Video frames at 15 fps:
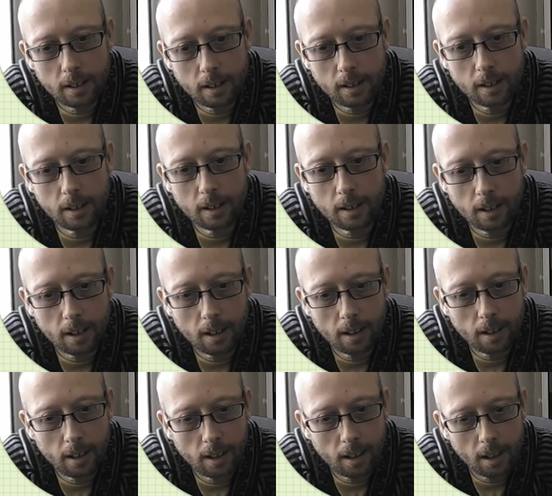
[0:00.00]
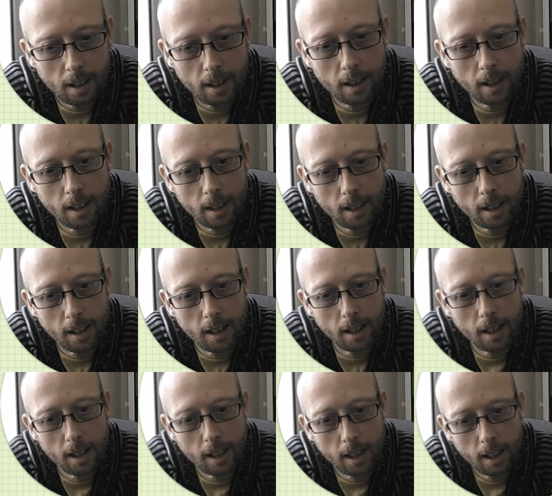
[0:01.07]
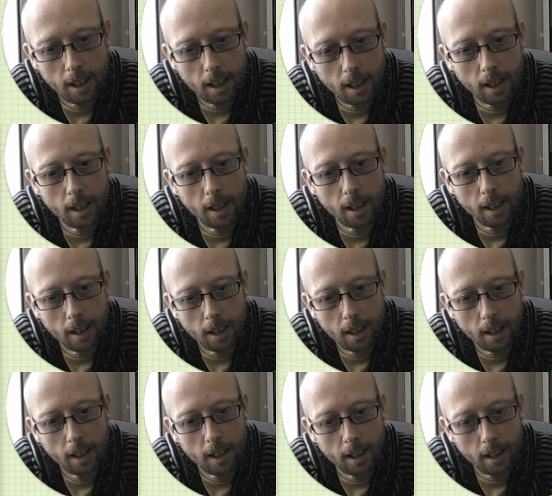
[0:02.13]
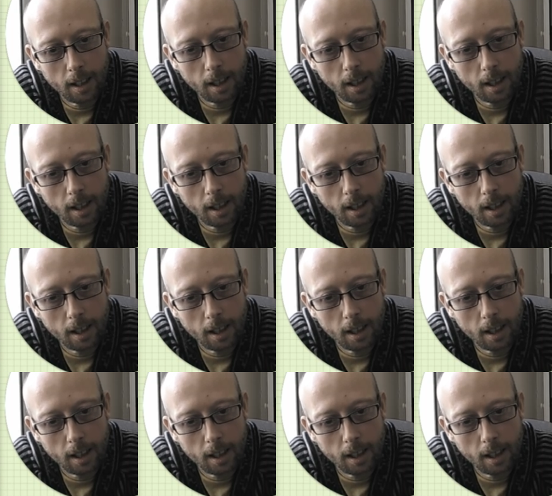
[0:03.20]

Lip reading: [no speech]